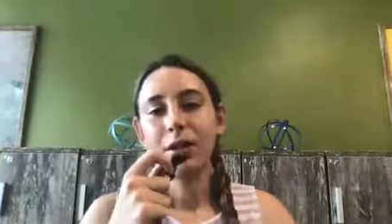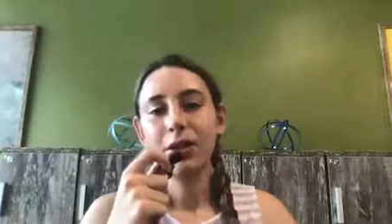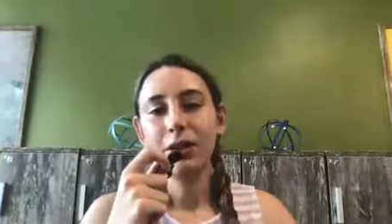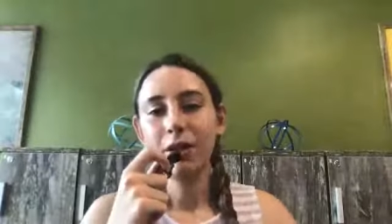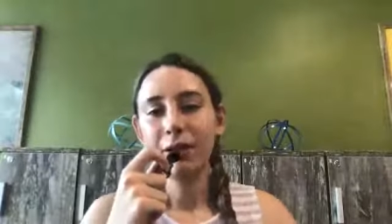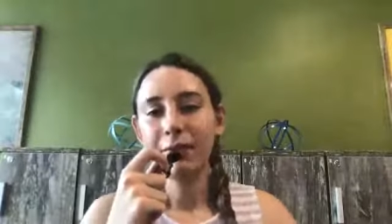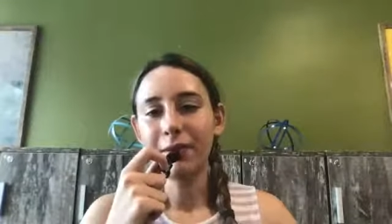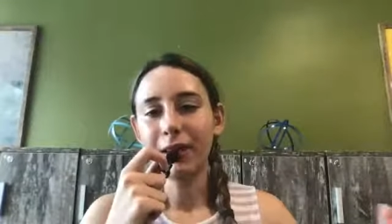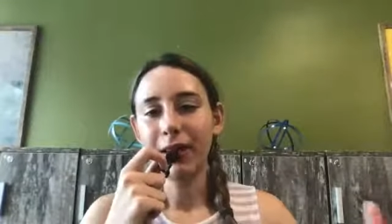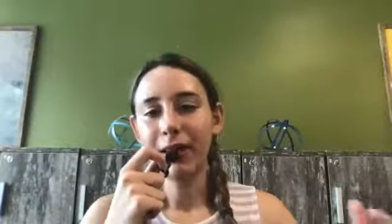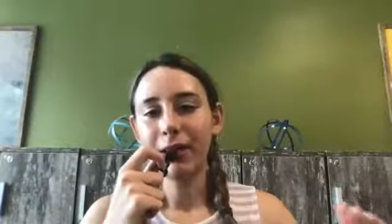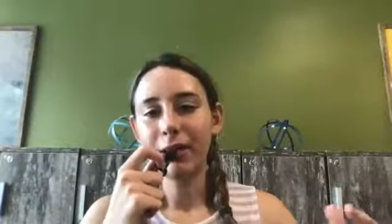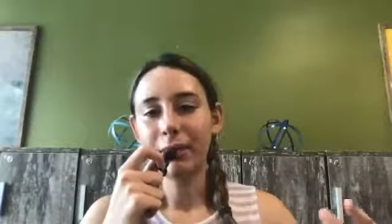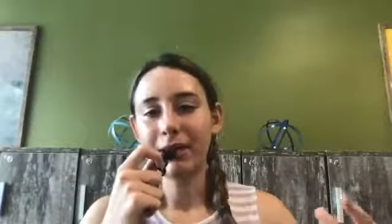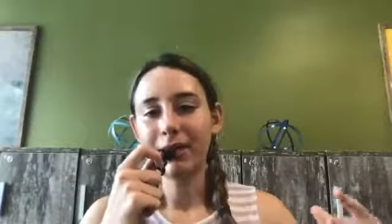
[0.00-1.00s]
So I feel like
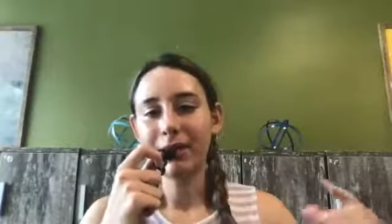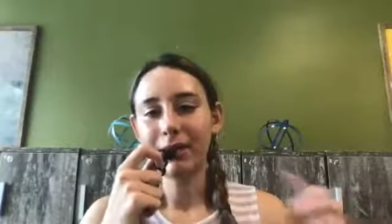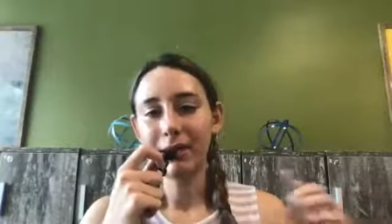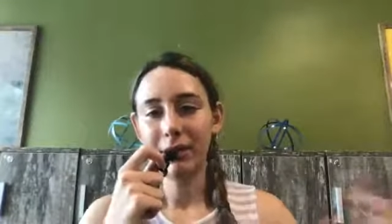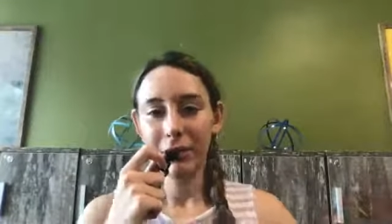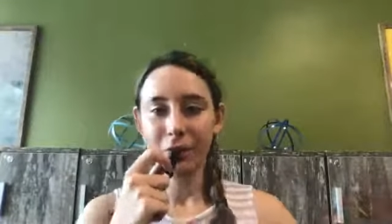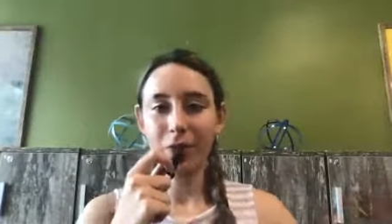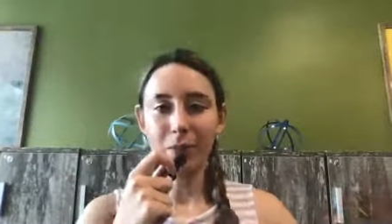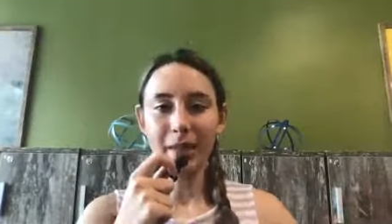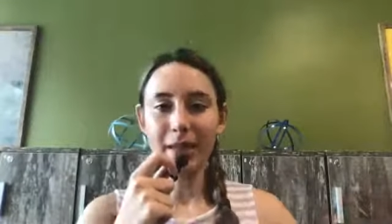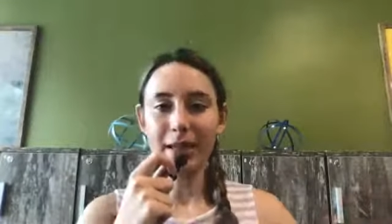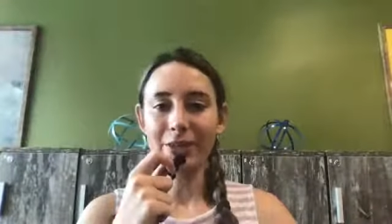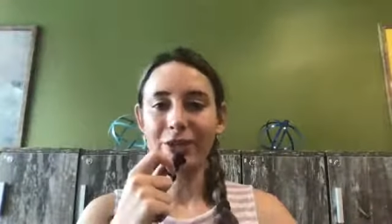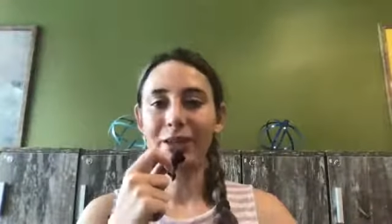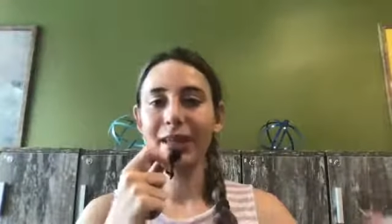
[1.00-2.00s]
it'll be easier for me
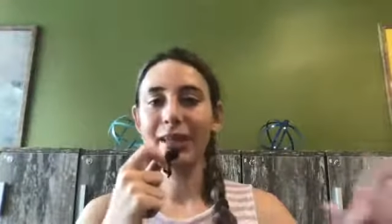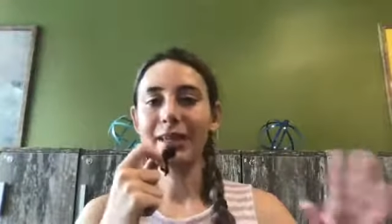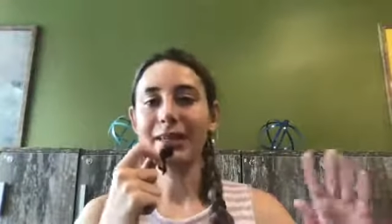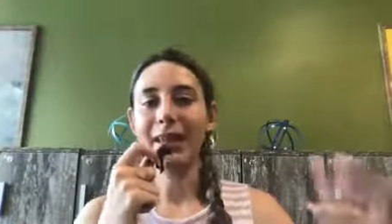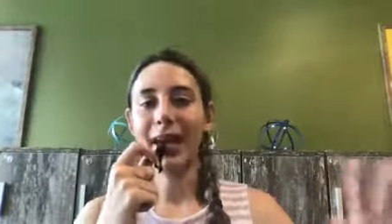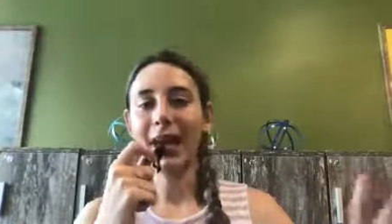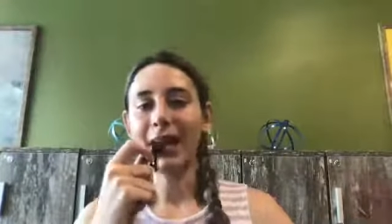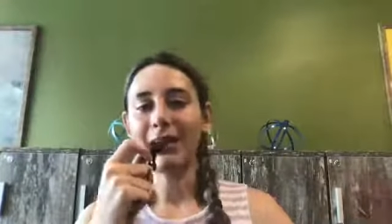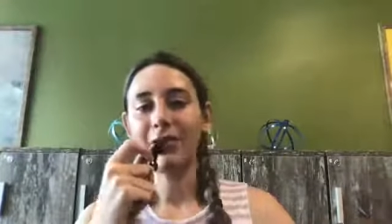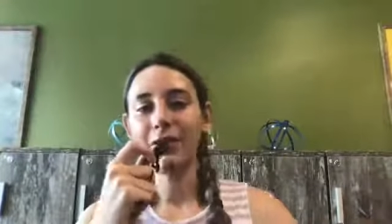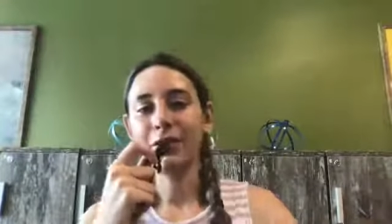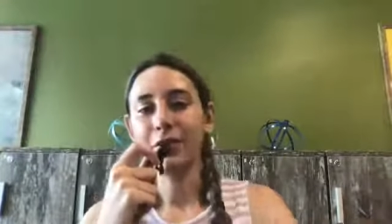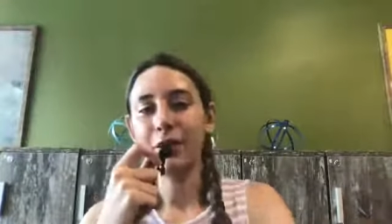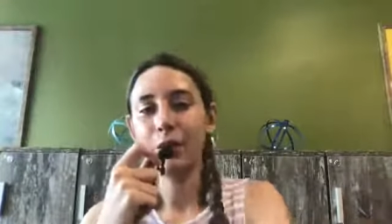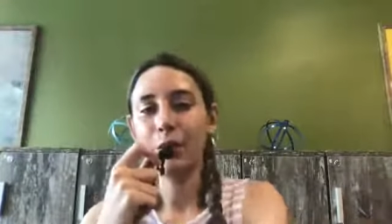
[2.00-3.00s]
to just like get in the
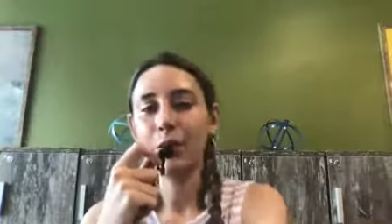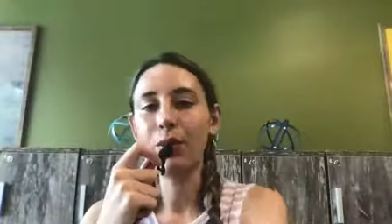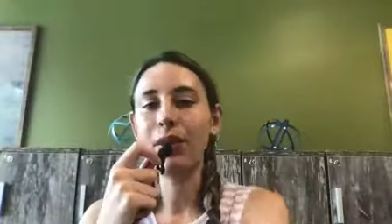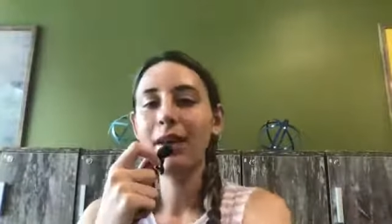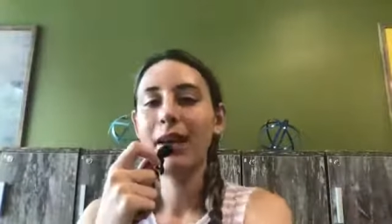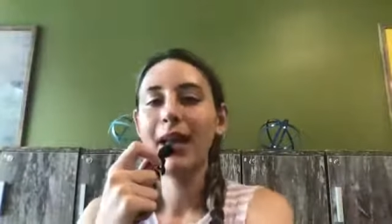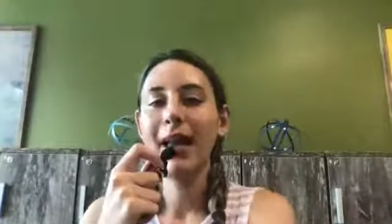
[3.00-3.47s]
zone